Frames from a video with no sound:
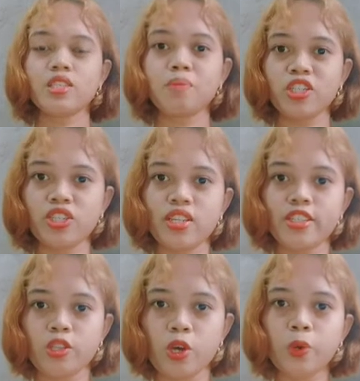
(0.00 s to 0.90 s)
especially
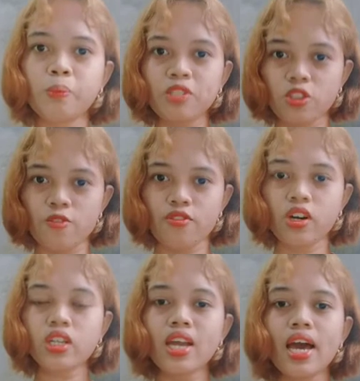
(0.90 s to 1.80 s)
to you, Mr.
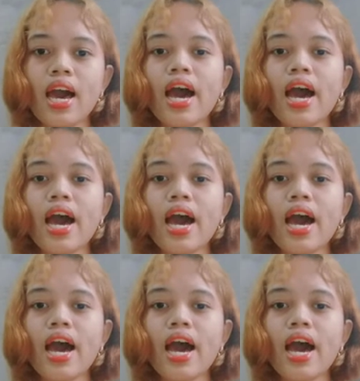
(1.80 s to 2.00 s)
Von.